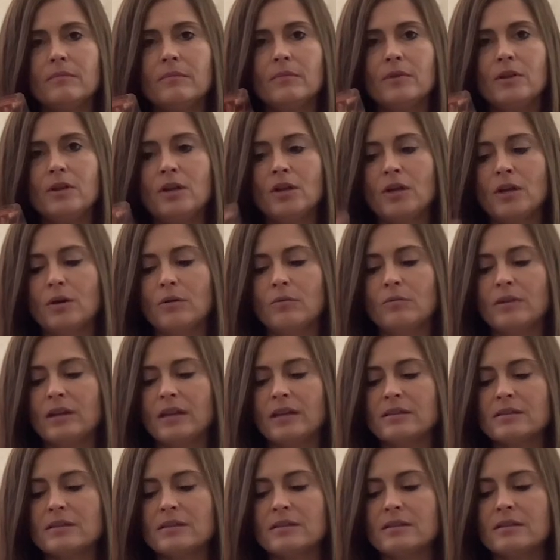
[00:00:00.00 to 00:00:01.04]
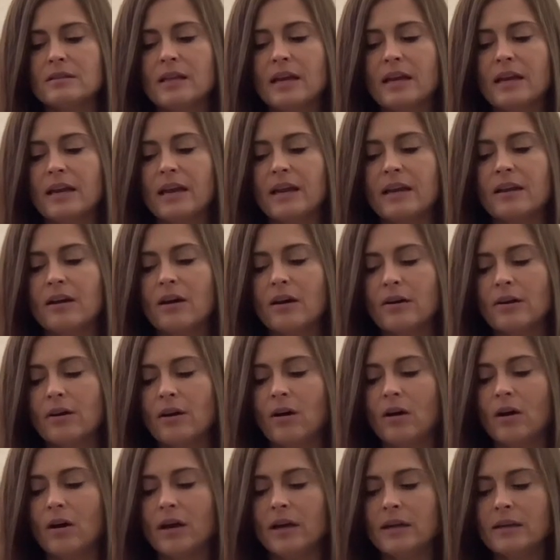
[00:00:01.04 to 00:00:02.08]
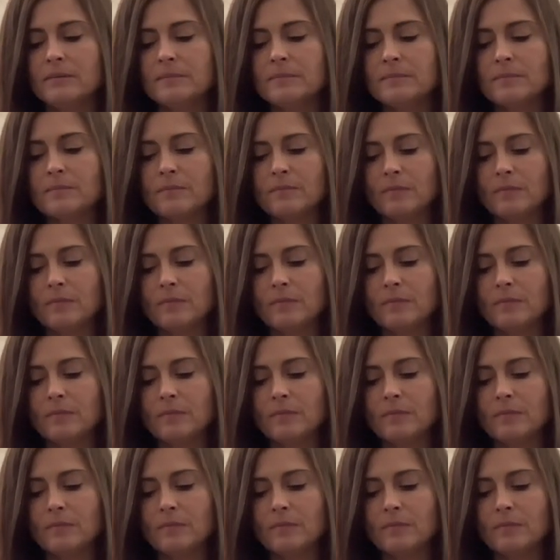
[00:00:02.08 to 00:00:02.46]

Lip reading: you know, that had gone on.